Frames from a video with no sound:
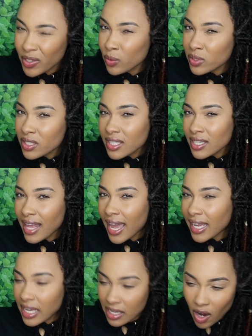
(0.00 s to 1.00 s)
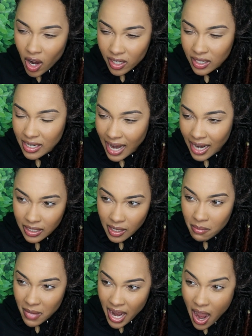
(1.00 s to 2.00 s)
You see that he already knocked
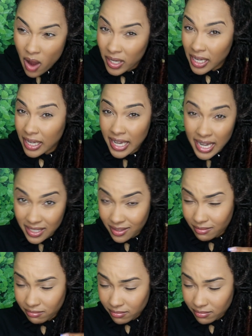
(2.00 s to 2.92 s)
him down. He can't...